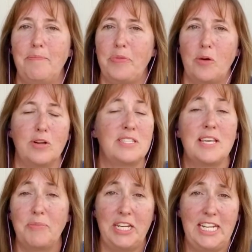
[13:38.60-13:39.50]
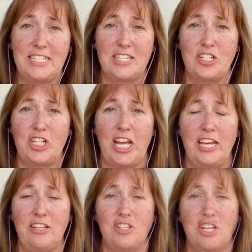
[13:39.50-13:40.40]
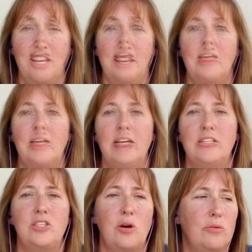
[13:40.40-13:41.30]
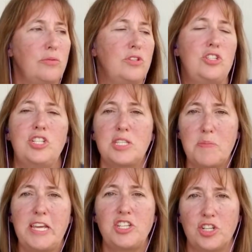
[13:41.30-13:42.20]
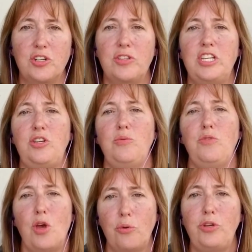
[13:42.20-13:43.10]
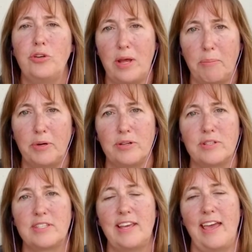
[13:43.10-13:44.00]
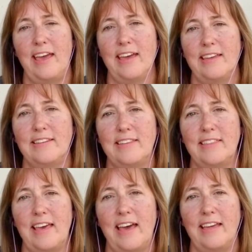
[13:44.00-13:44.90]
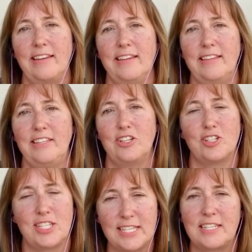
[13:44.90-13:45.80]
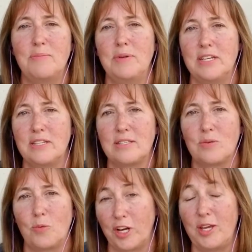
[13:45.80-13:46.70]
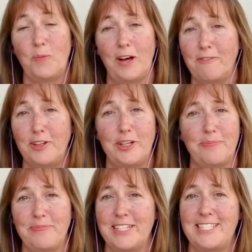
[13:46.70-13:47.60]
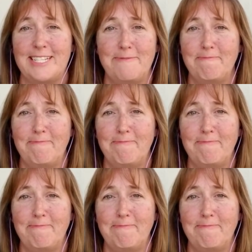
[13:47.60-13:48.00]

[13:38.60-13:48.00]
or something needs to change. So just make sure that you know your numbers and that your system is working well for you. That's it.